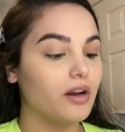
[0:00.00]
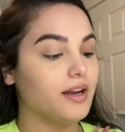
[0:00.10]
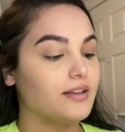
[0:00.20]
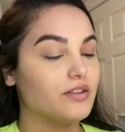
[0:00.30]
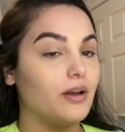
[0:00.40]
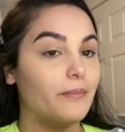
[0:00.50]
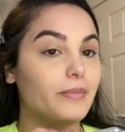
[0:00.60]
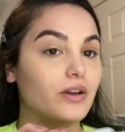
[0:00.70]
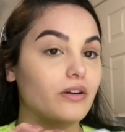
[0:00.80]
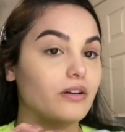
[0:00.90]
It has a
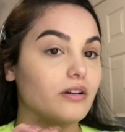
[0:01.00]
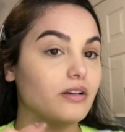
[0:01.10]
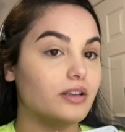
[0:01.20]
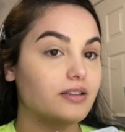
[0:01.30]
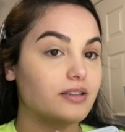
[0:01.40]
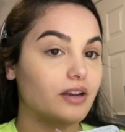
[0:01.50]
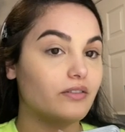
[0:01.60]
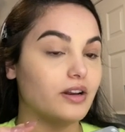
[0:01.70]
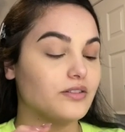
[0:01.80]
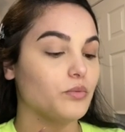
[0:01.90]
mirror inside of
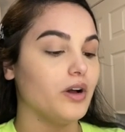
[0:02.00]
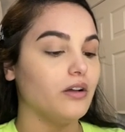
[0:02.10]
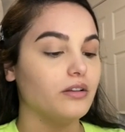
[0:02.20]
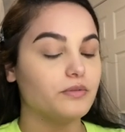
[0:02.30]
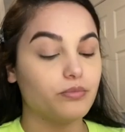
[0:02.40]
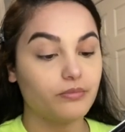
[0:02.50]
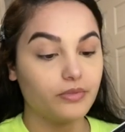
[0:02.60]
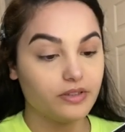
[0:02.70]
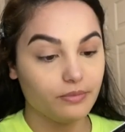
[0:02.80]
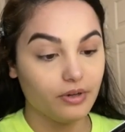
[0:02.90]
it as well.
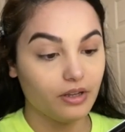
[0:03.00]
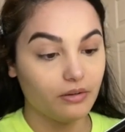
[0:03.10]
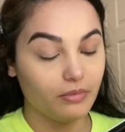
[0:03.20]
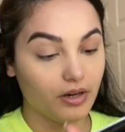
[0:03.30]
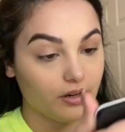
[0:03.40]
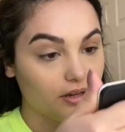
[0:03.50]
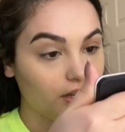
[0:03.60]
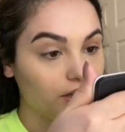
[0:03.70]
It's a pretty good mirror.